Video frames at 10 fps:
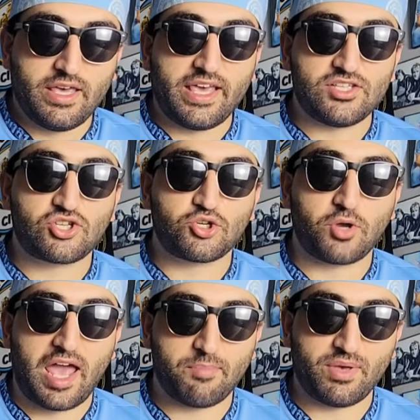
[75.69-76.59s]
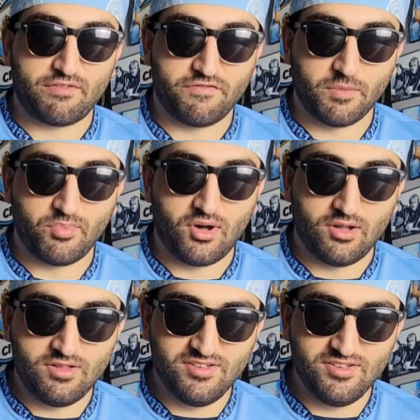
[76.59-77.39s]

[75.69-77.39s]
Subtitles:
is crap at football.